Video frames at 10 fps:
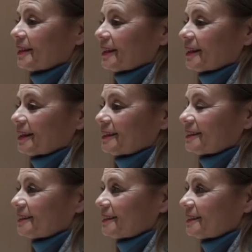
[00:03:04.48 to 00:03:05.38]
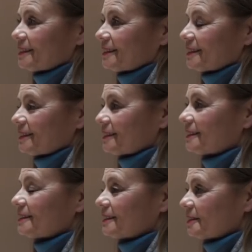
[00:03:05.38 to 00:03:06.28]

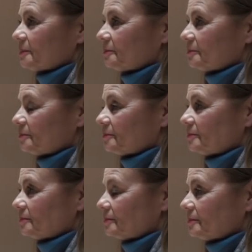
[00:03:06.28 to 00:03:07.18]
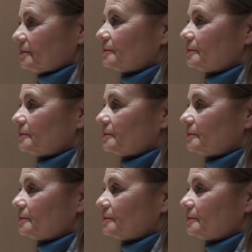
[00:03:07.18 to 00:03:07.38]
(not speaking)